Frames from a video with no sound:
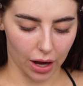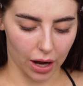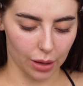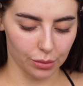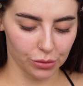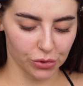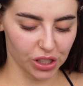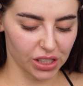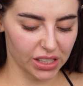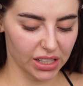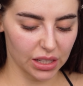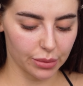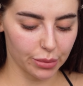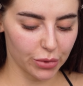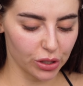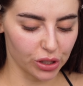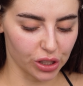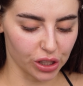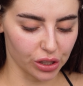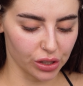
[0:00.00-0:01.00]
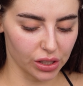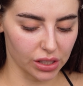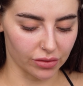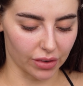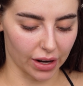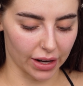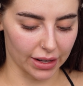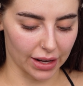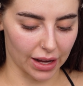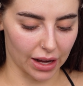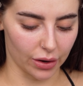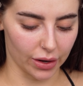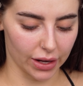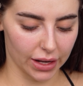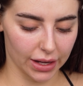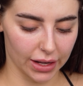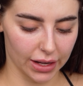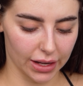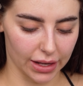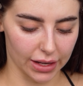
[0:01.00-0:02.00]
I'm just in the mood to use it right now.
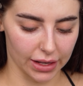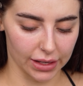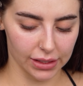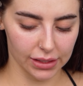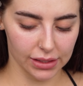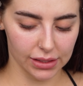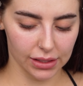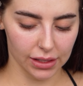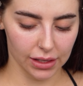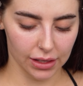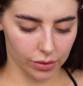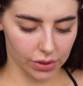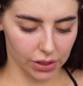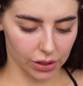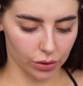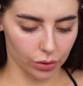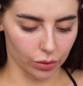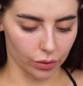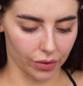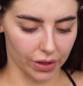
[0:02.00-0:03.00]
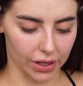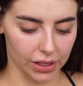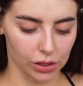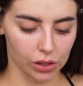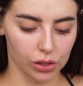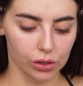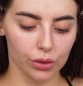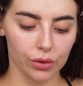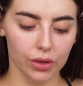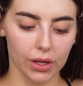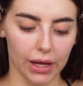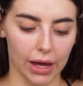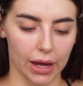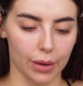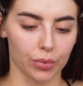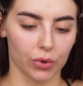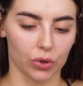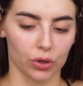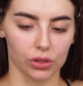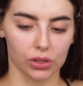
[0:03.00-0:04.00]
It is, what was it called? The Soothing
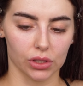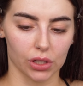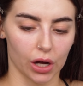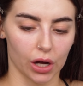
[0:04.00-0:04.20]
Apricot